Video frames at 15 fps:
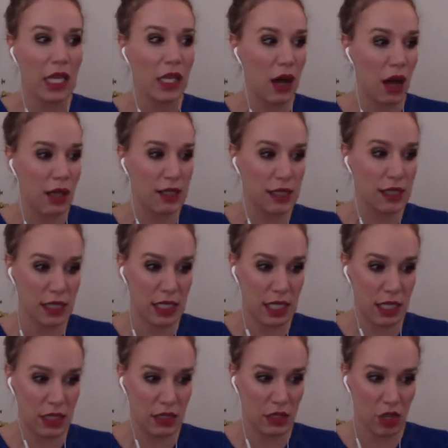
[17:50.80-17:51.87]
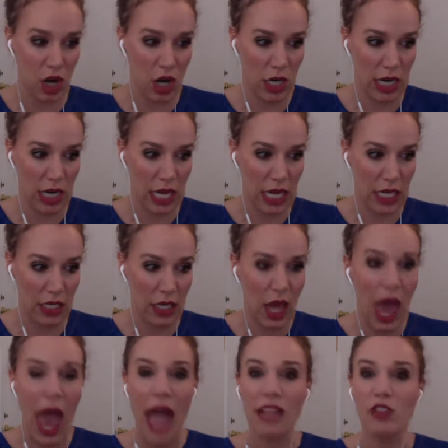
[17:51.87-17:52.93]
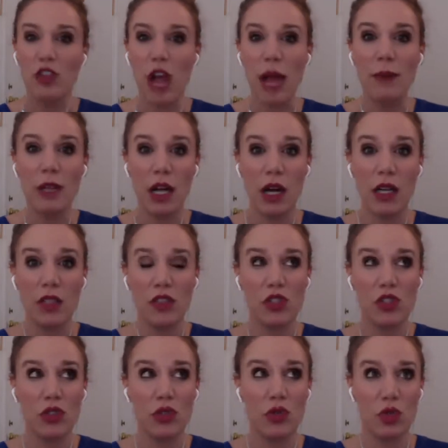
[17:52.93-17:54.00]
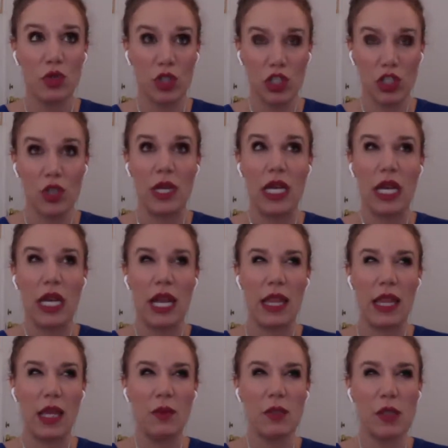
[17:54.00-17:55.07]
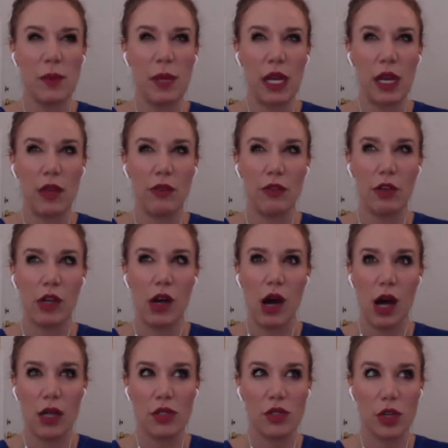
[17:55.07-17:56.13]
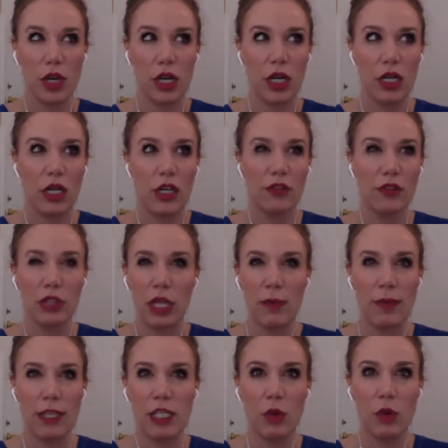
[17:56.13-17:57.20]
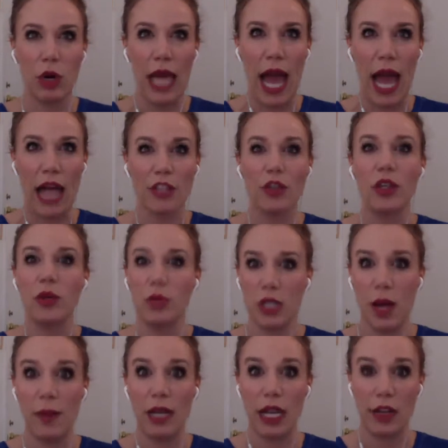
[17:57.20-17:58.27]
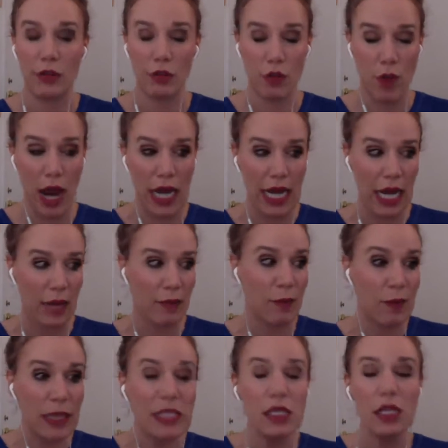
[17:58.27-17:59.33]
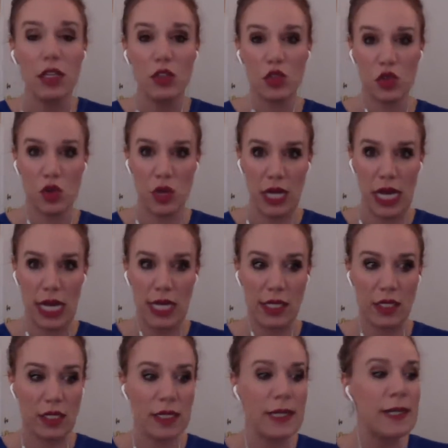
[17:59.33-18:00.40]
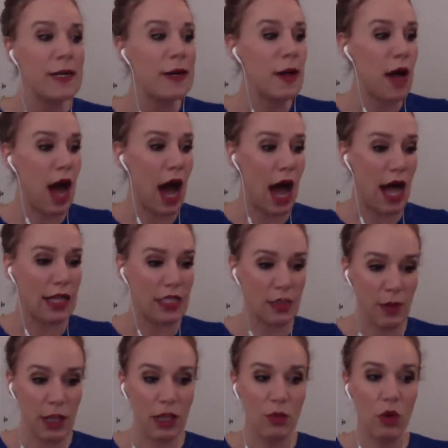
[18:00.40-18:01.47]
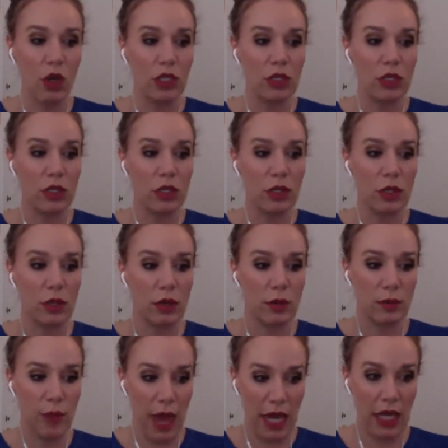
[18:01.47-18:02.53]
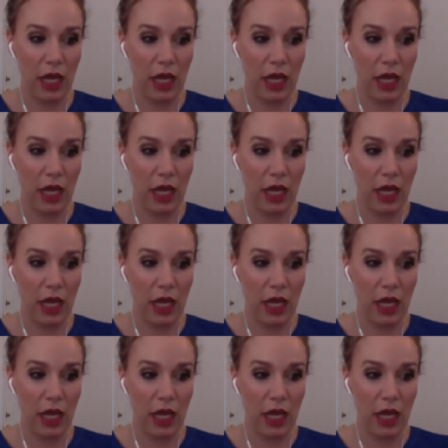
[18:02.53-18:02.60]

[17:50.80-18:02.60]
Constantine starred in, and Jaimin Hansu was also in, and I think he was nominated for an Oscar for like Best Supporting Actor, and it was nominated for writing. But basically the story is Samantha Morton, Patty